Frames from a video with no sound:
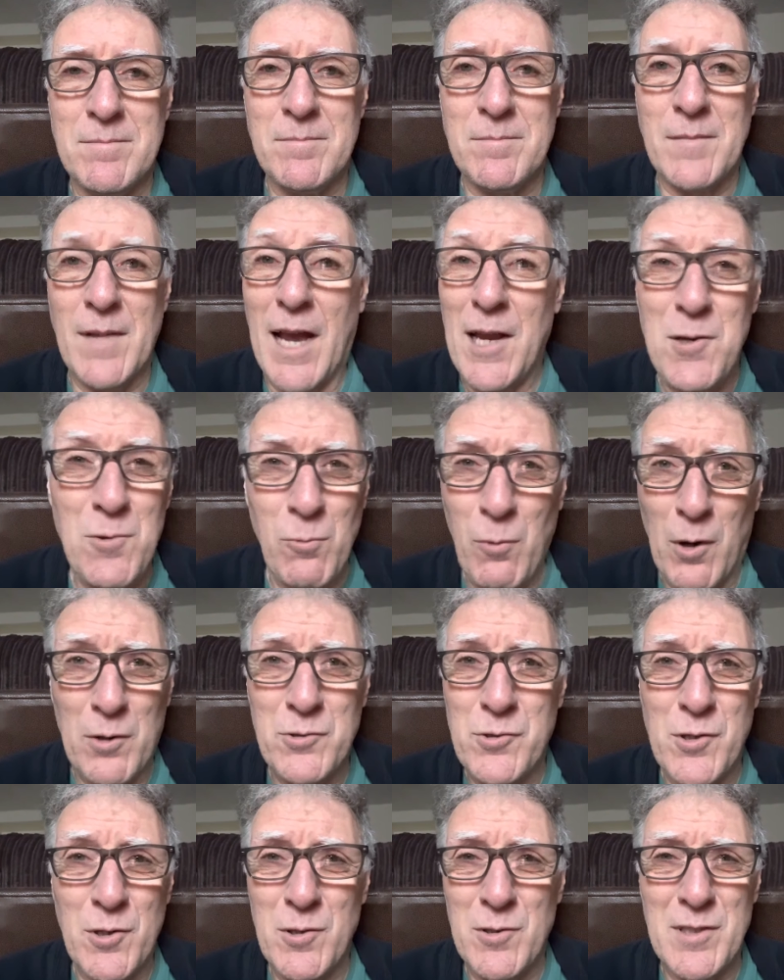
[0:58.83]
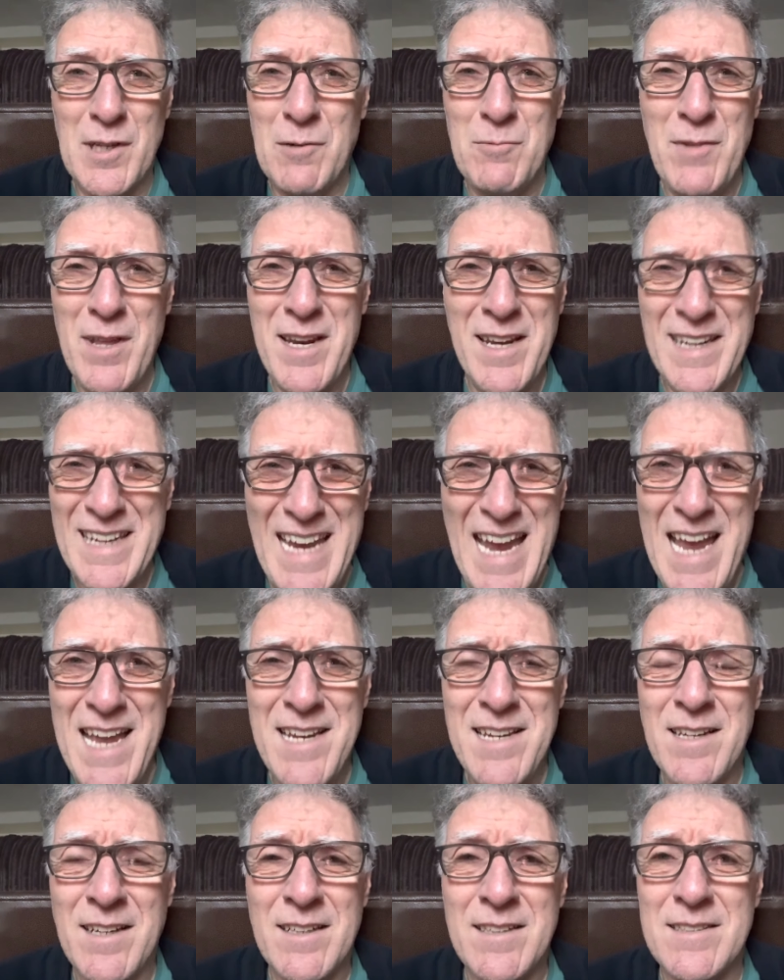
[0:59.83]
I don't want to go down there
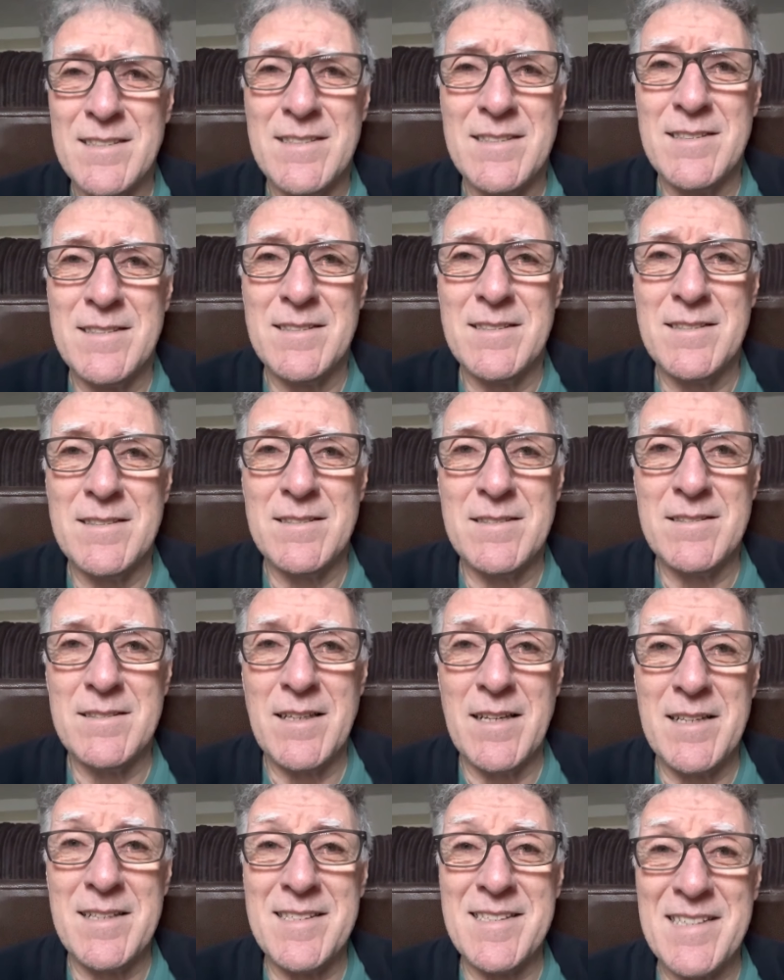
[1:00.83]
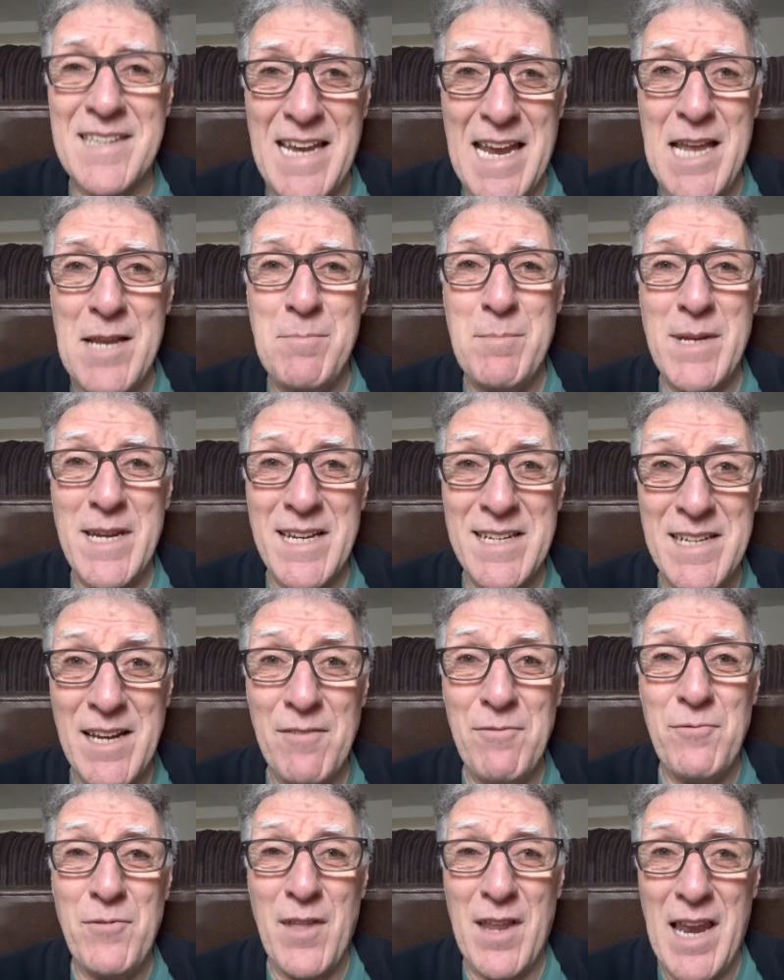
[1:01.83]
again. It scared me enough
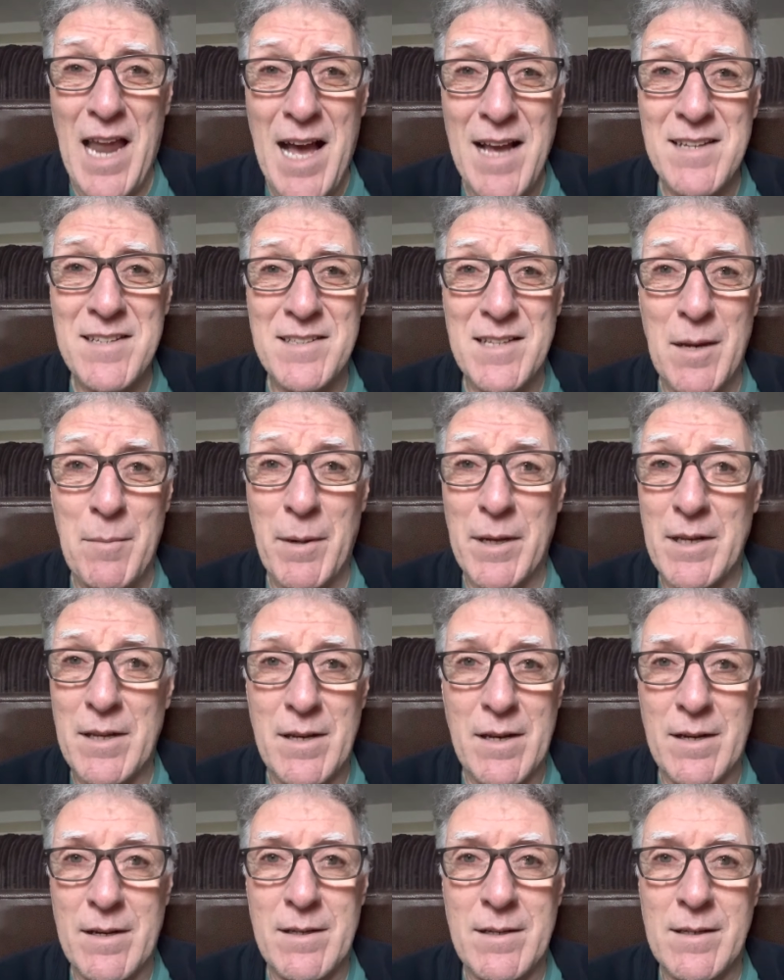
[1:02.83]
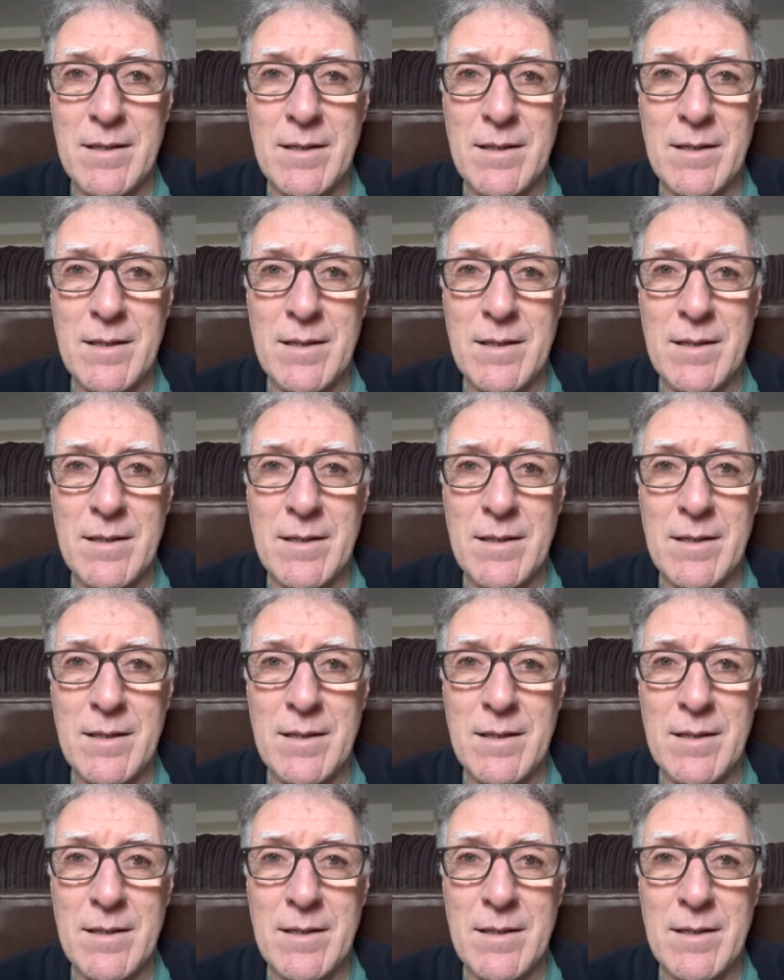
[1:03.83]
the last time I did it.